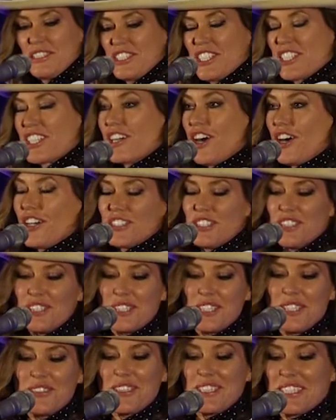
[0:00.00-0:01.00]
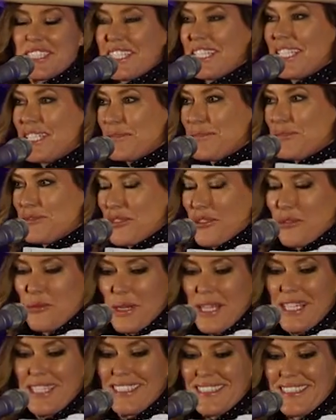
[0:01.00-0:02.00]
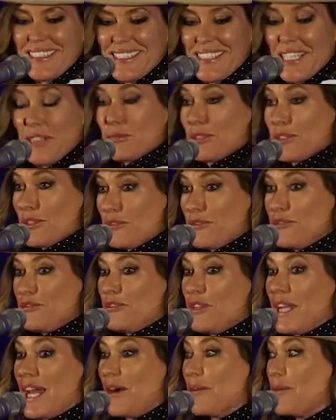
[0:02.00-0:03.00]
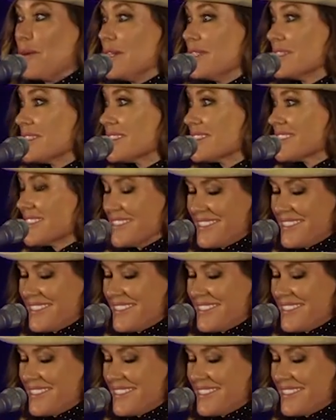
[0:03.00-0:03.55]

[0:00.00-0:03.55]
to conjure a team for Wales out of flowers.